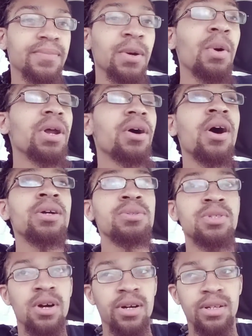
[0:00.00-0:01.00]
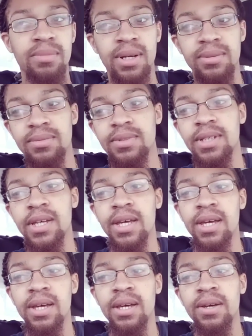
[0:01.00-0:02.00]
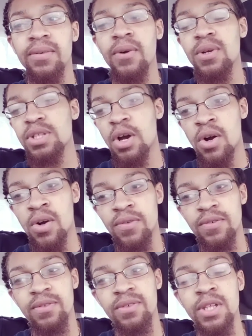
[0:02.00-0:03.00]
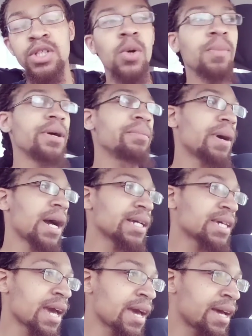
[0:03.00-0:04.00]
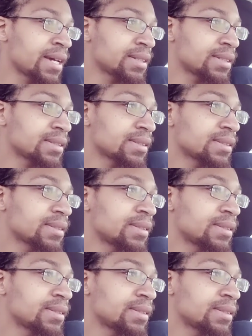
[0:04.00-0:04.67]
What are you talking about? First off, the Joe Budden podcast,